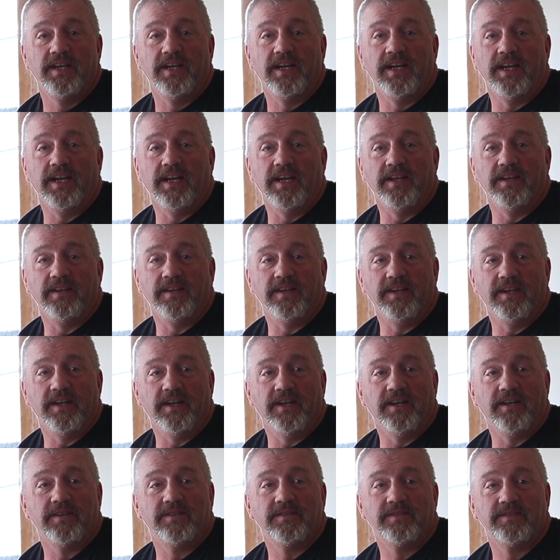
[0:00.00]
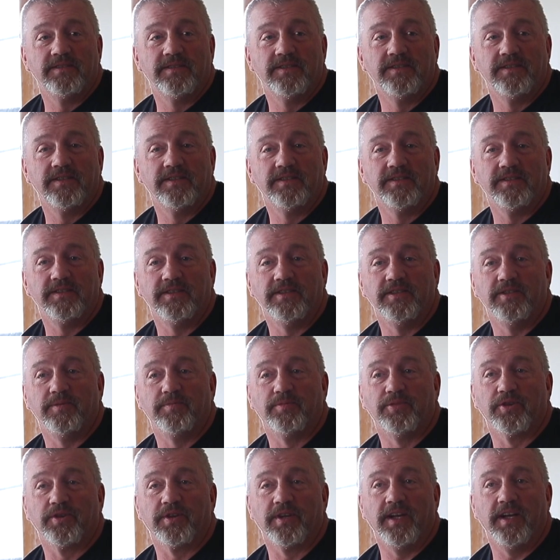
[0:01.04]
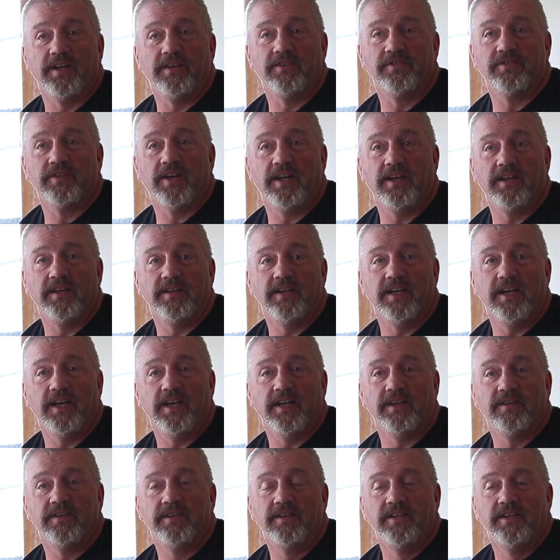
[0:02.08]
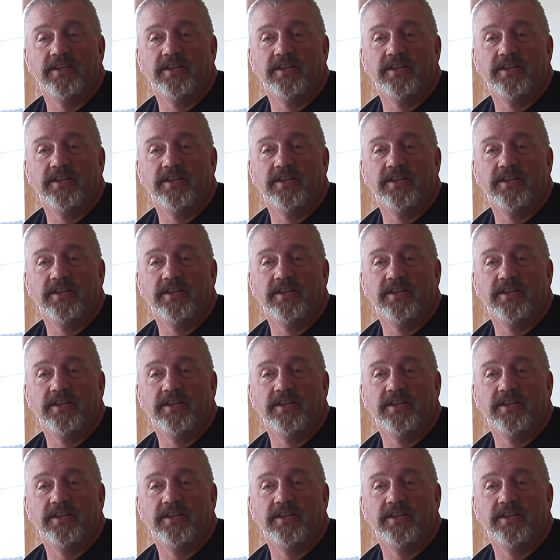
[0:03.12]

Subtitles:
and Brooke and I decided that